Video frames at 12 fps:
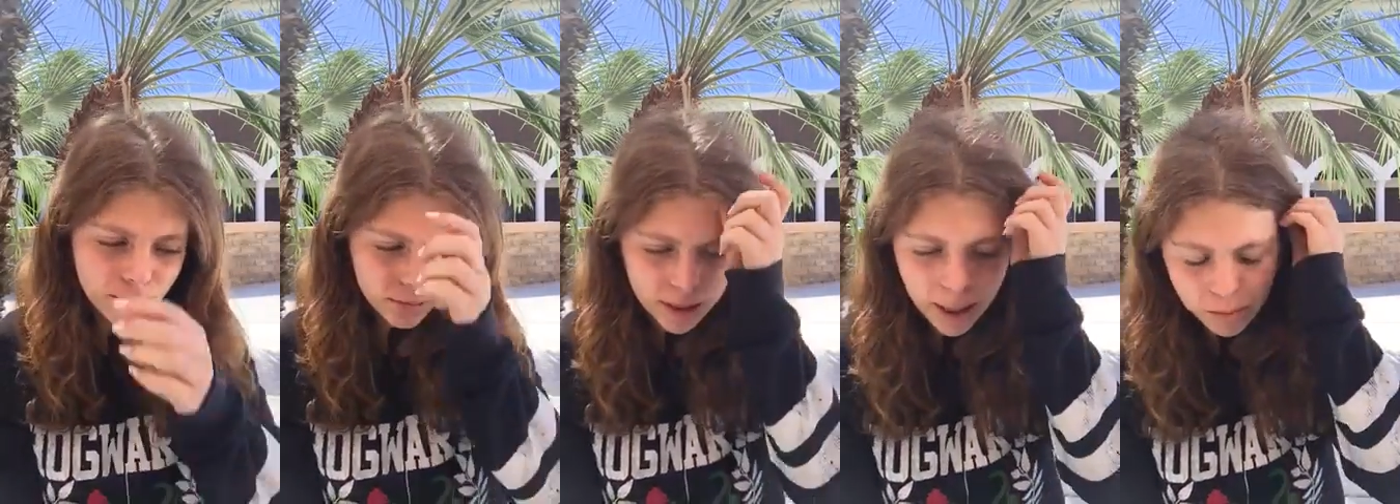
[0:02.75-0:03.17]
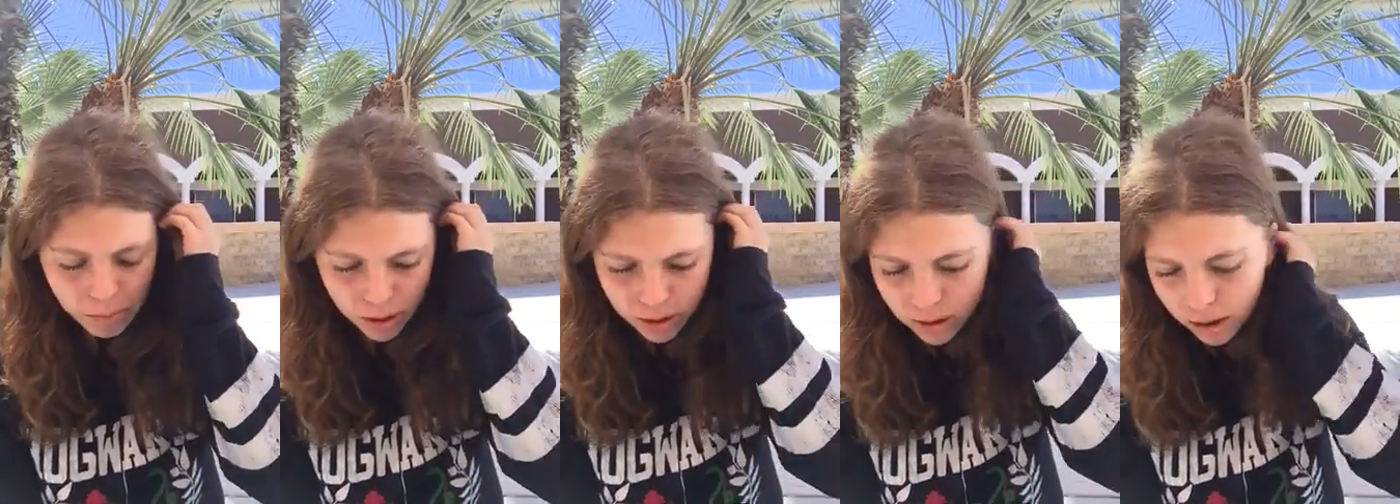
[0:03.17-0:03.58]
today I'm
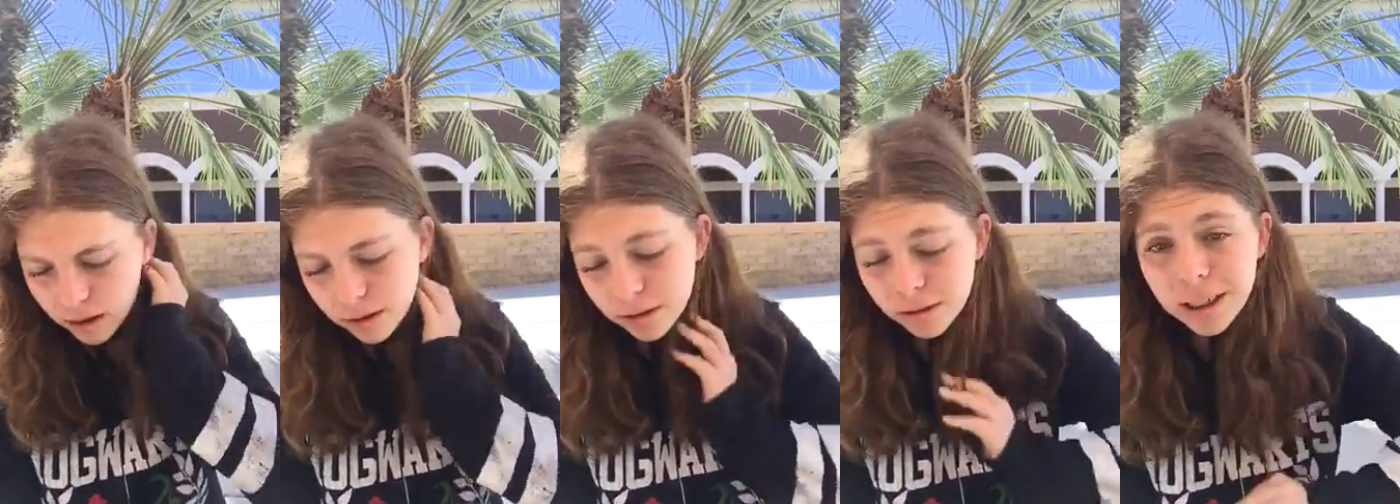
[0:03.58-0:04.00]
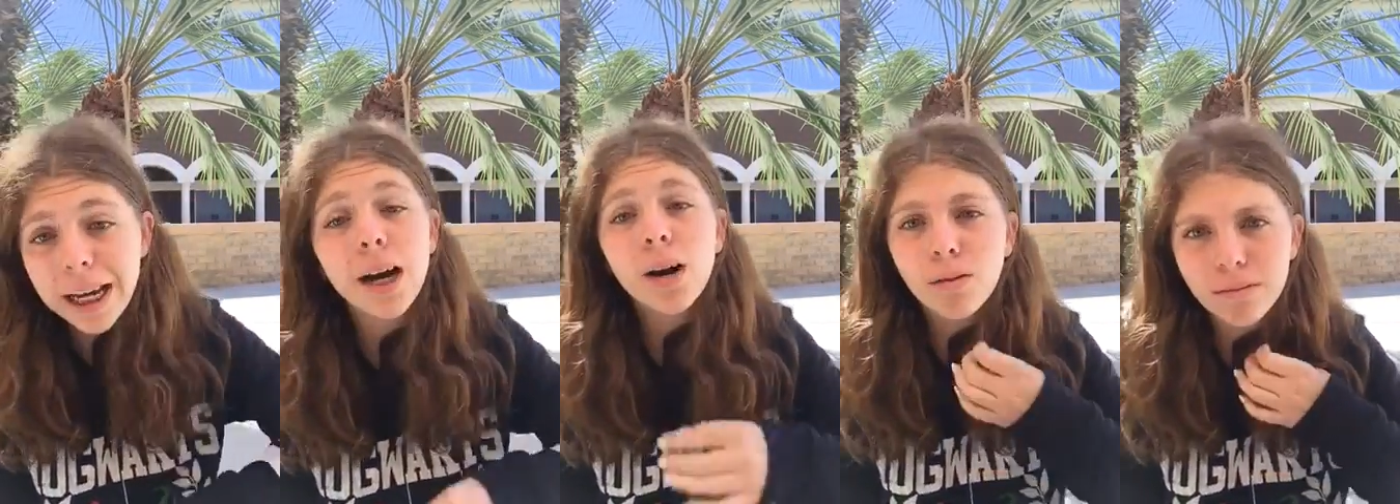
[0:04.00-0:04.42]
going to
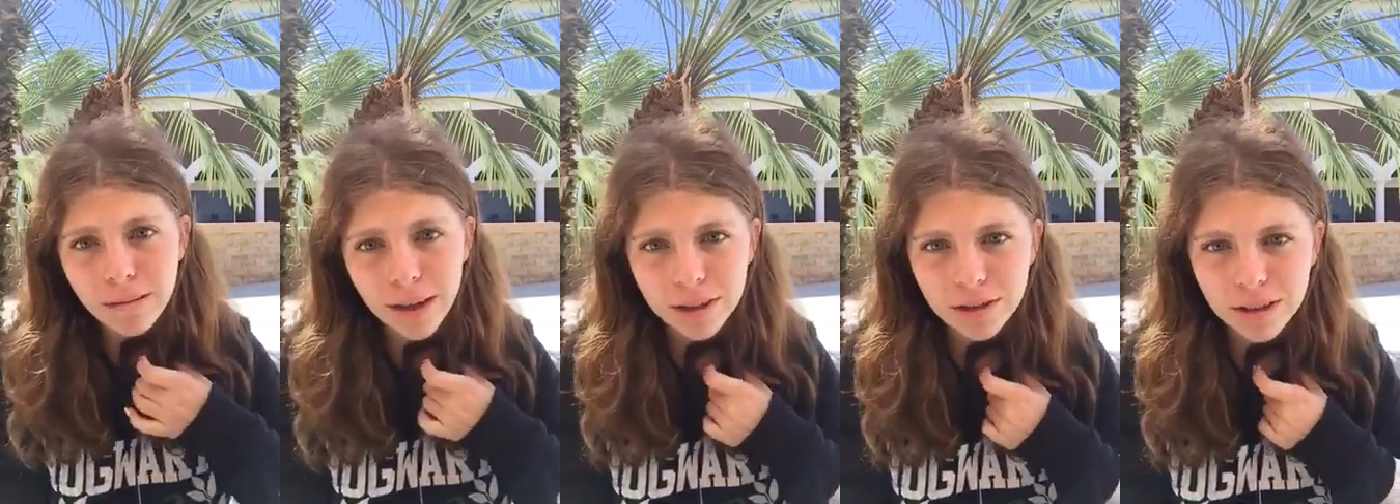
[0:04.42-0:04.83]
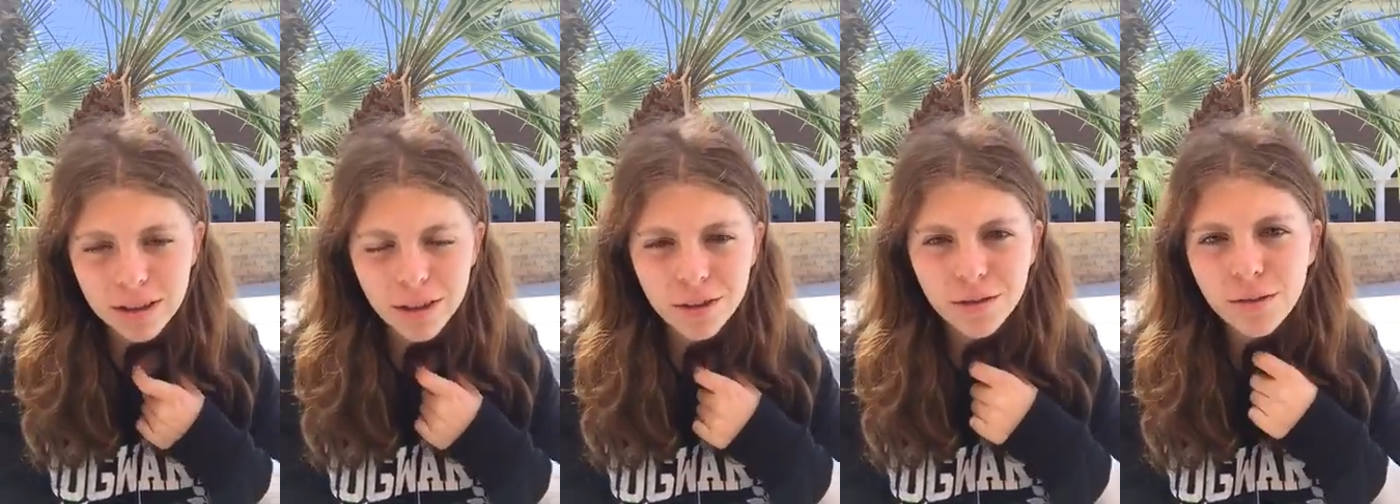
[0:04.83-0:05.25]
now, actually, because
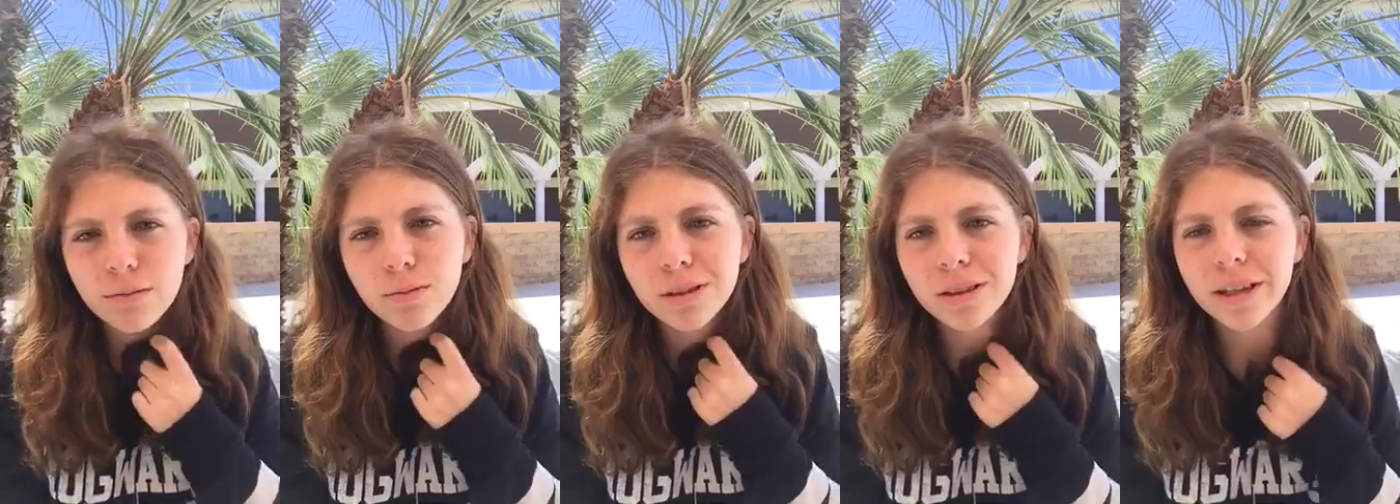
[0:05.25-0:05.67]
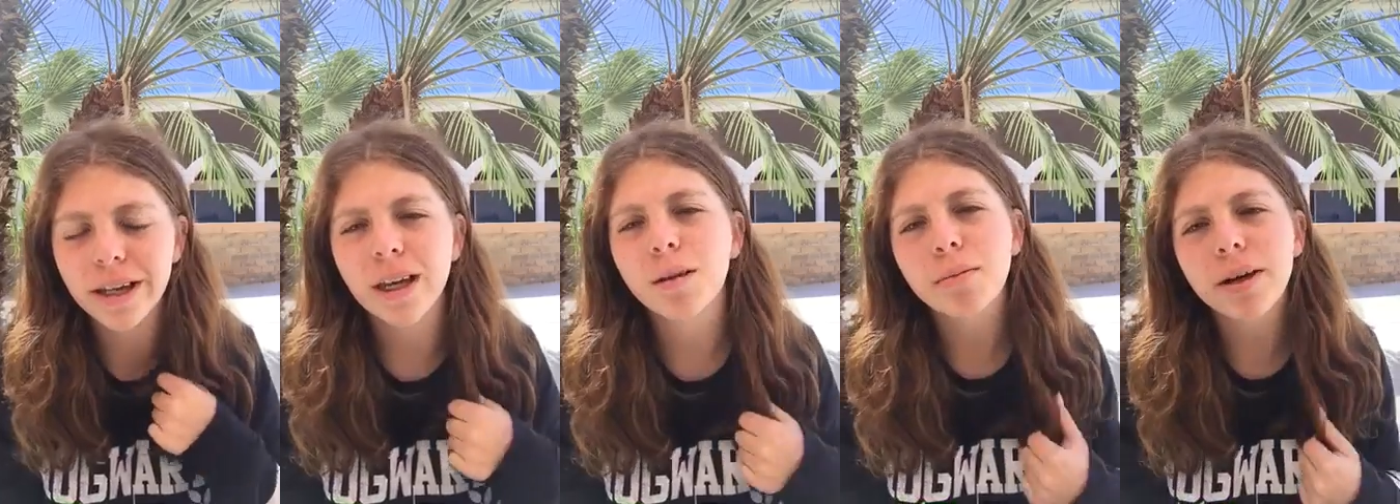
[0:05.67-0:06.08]
I already filmed one
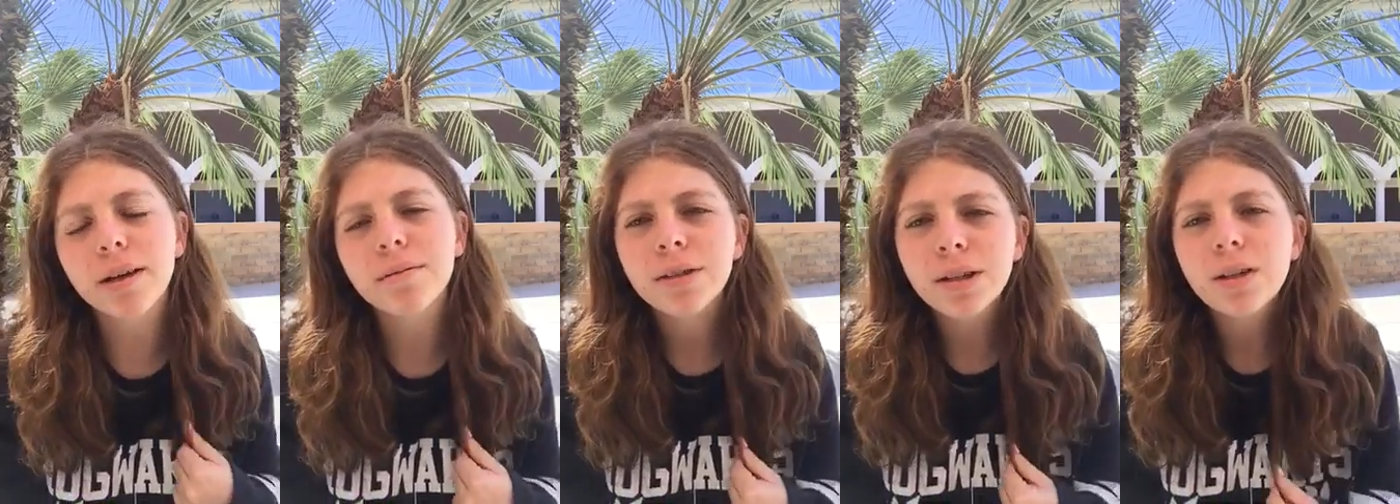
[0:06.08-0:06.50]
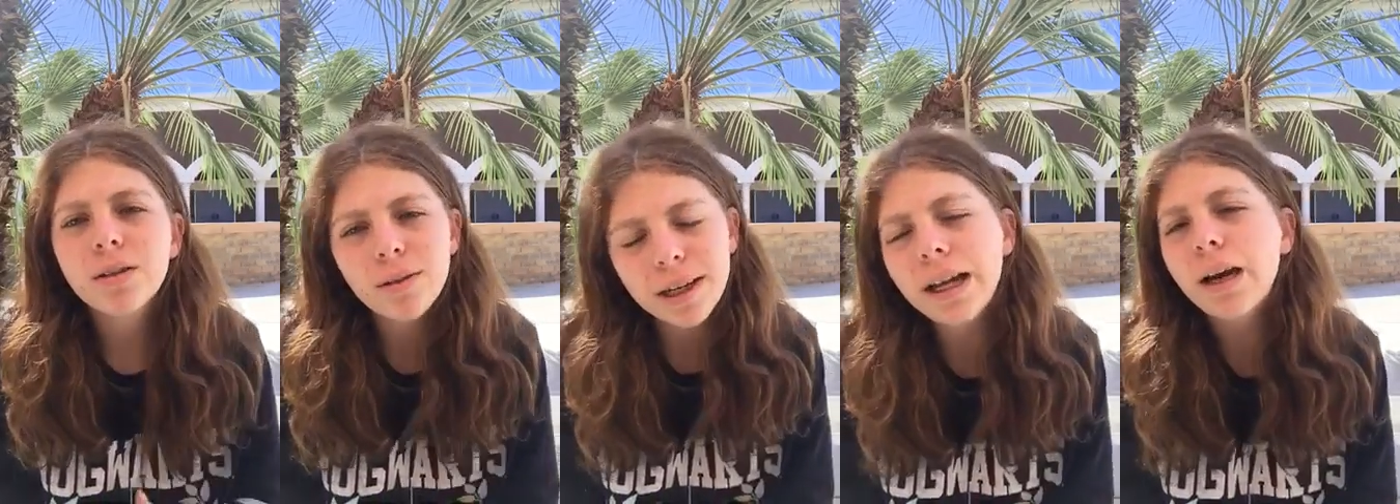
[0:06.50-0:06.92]
today, but
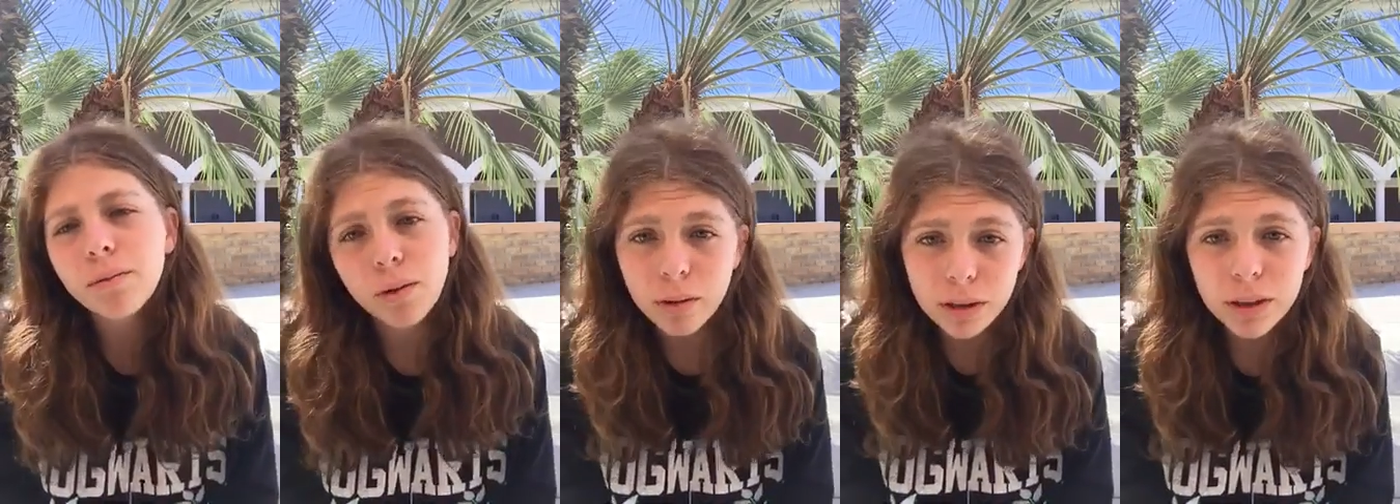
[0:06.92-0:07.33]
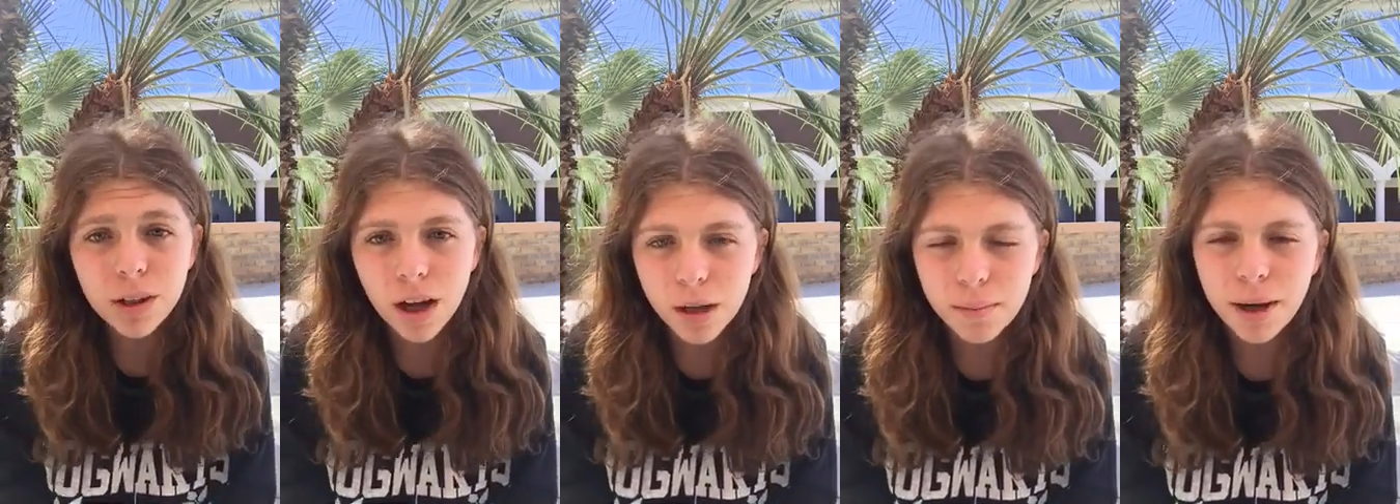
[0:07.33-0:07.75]
right now I'm going to
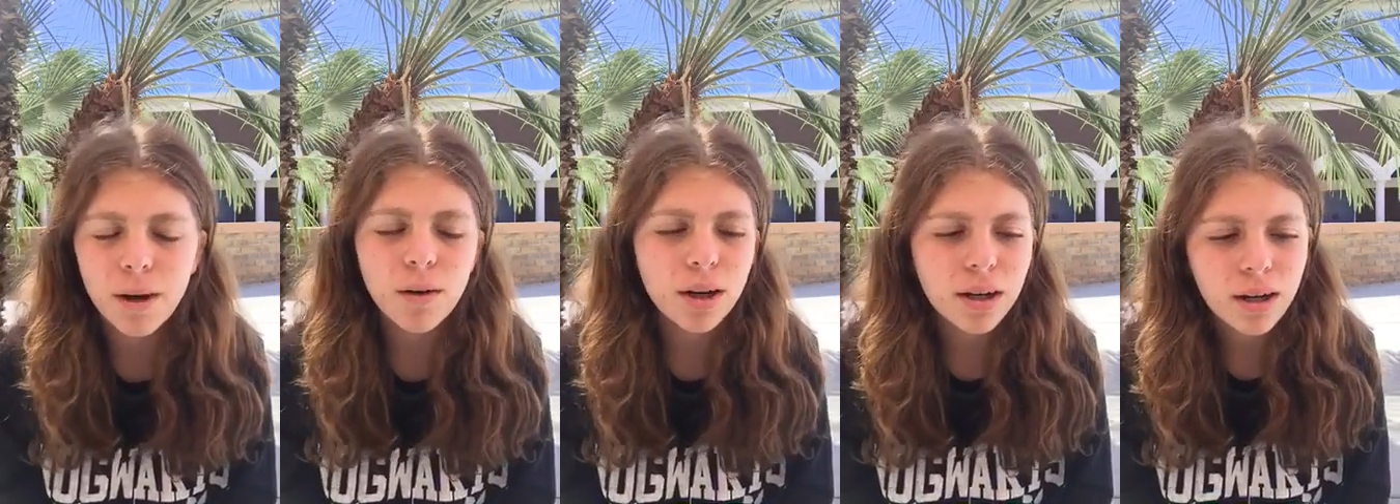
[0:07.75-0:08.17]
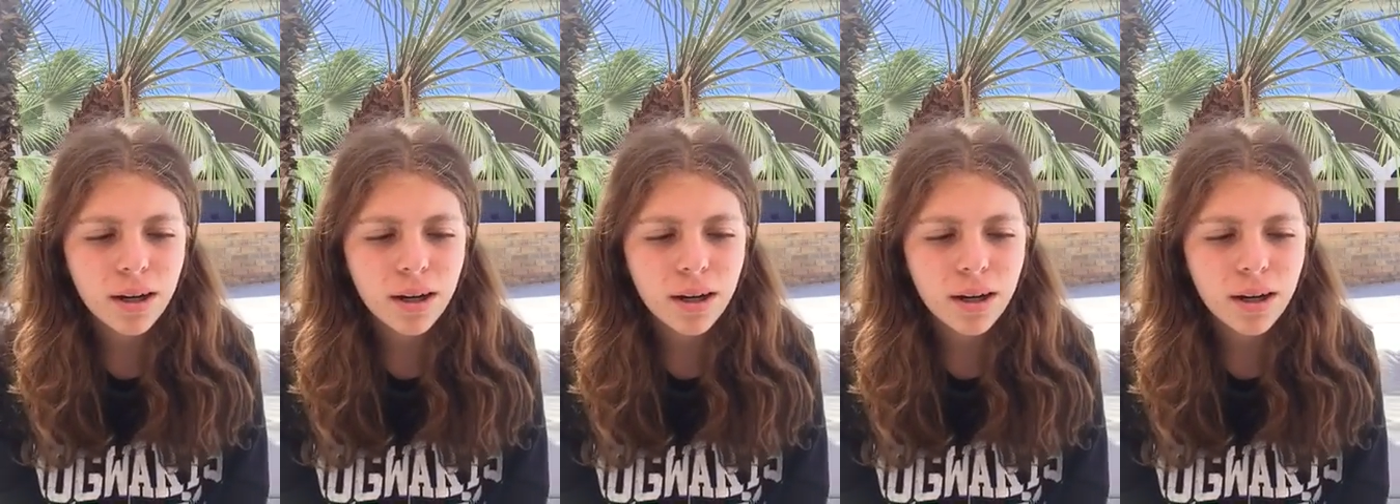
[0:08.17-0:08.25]
talk about,